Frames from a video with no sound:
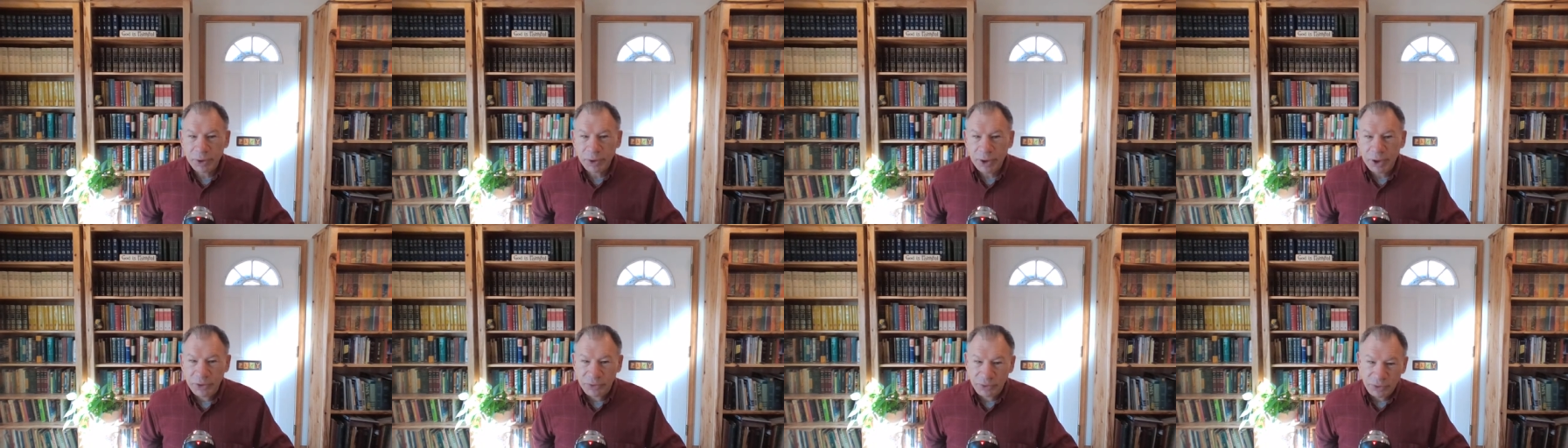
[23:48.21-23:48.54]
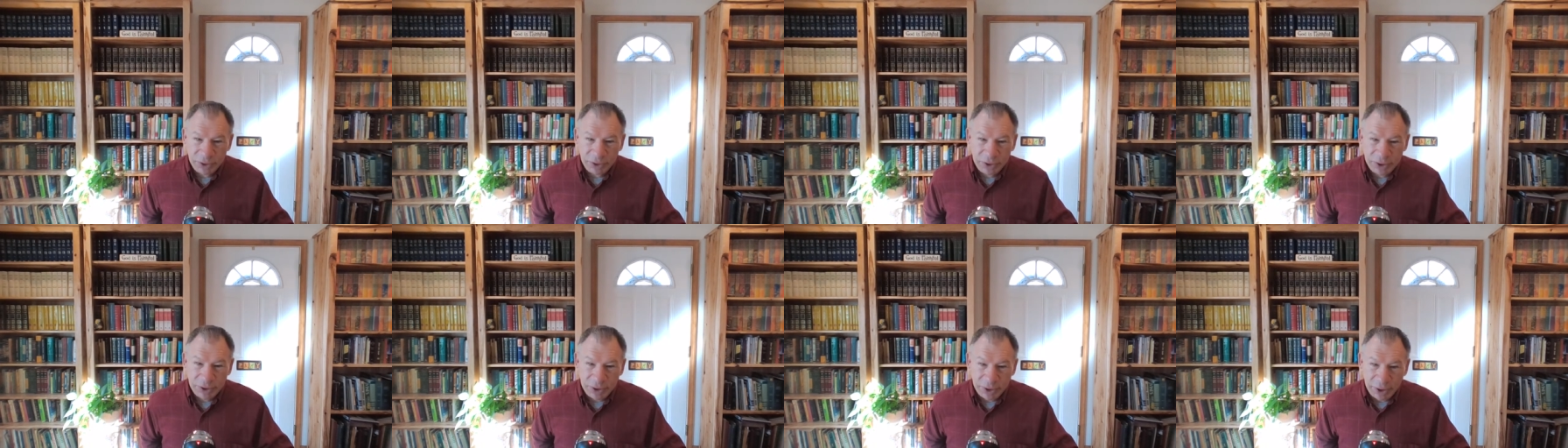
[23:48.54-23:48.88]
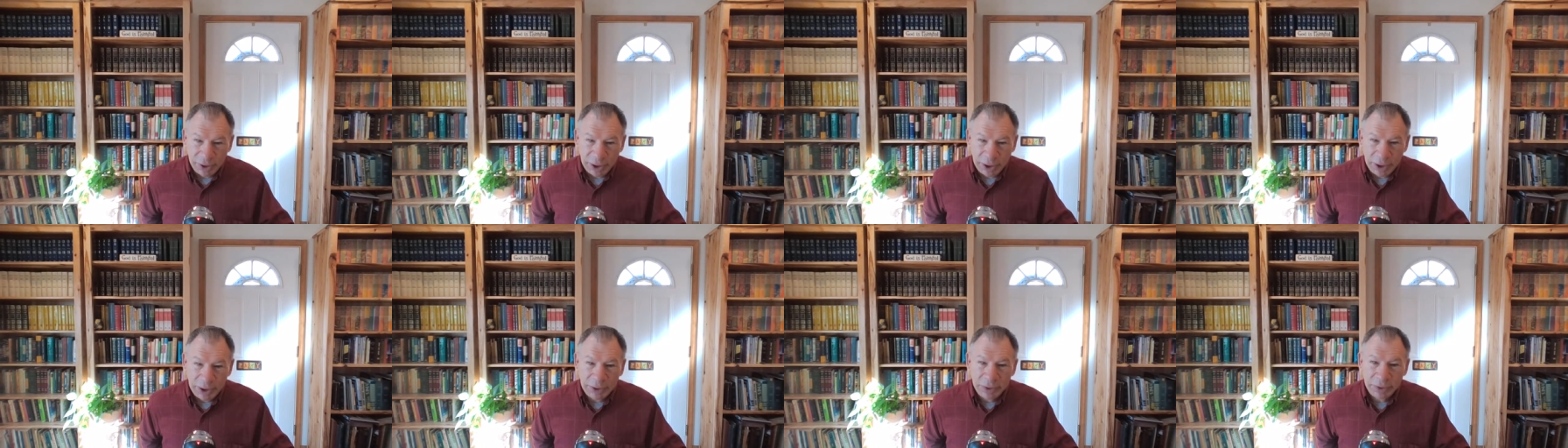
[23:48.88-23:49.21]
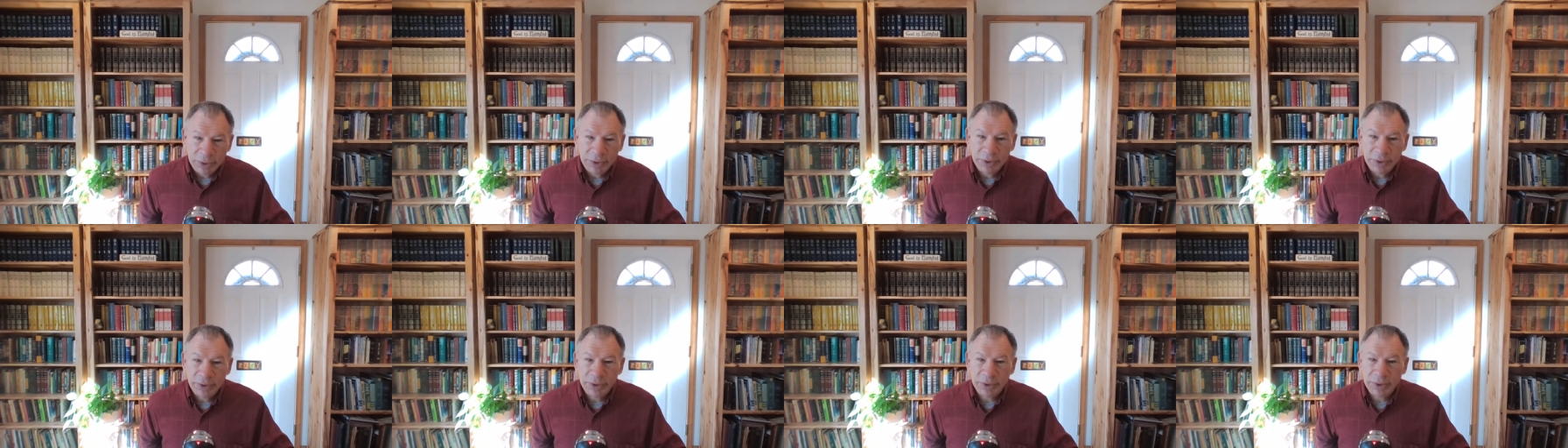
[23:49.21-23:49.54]
Is it
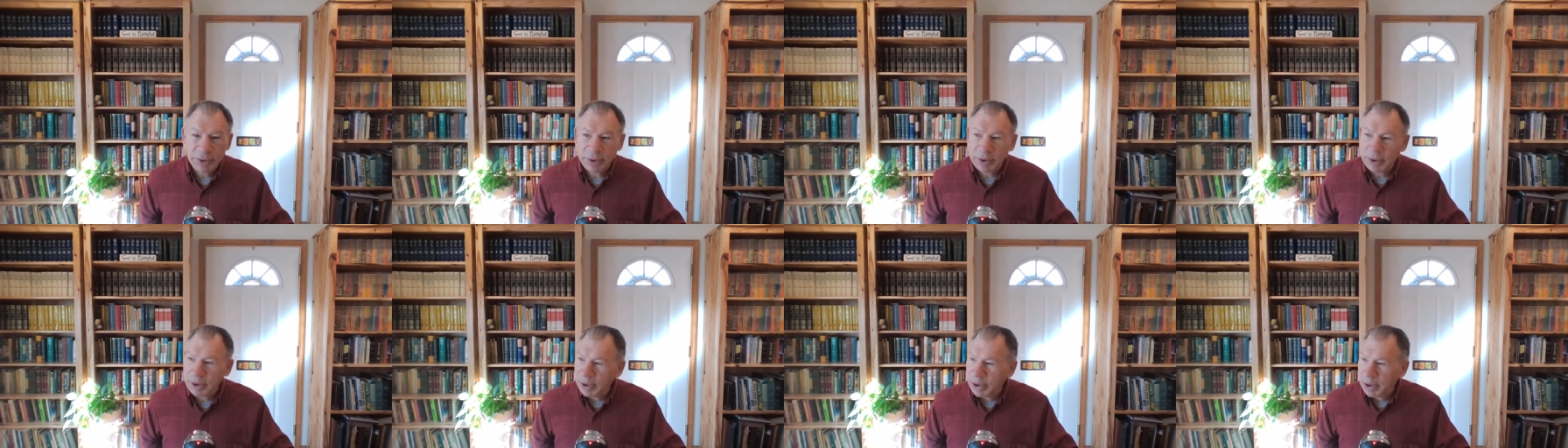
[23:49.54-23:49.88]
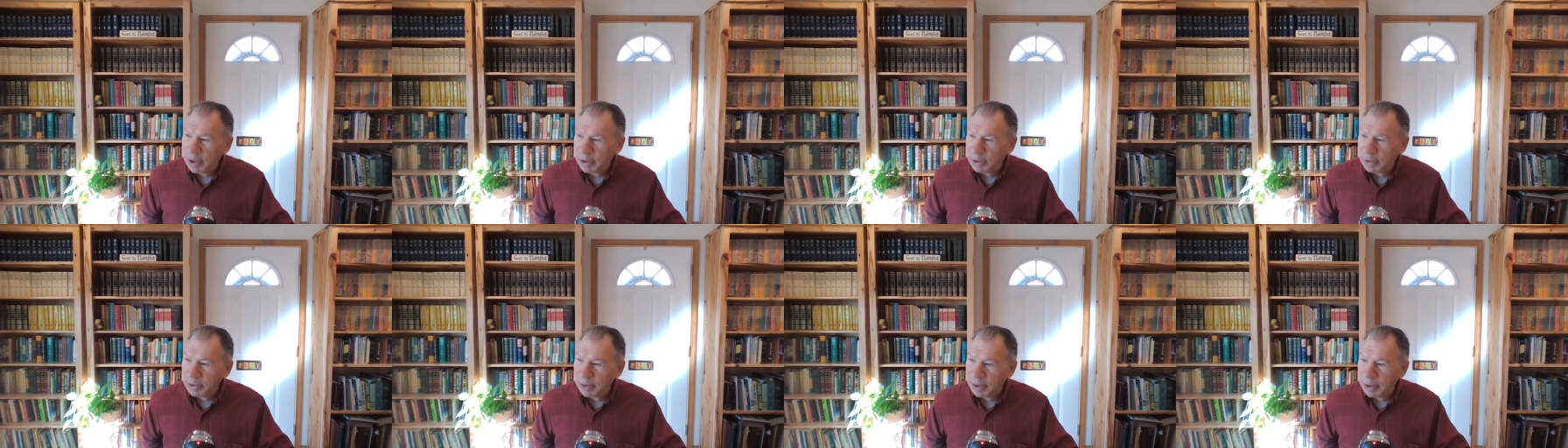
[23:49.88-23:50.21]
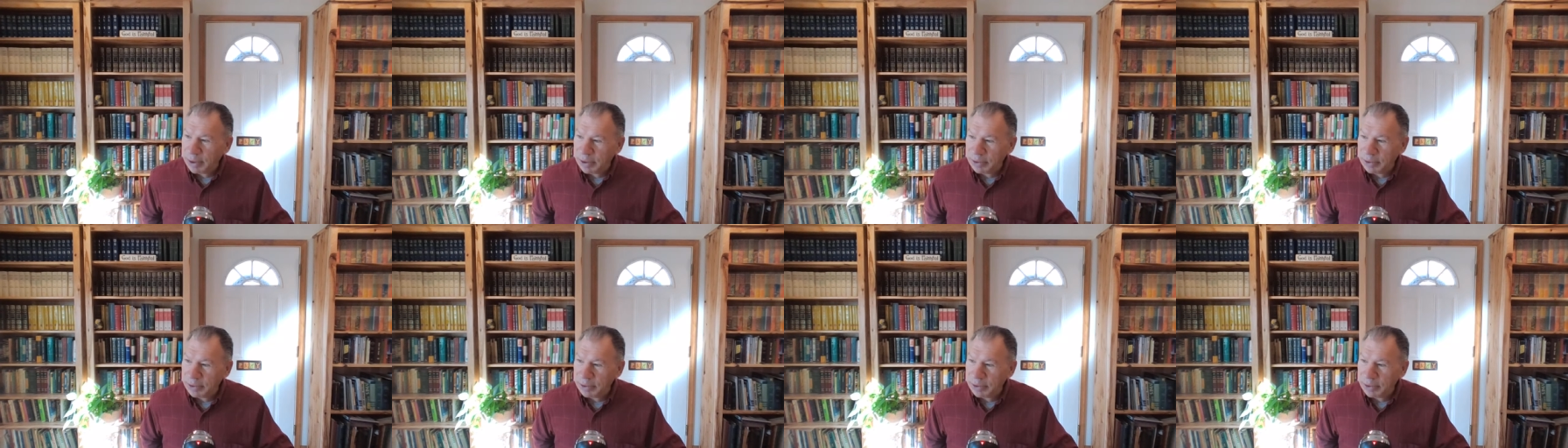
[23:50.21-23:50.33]
kind? And uh,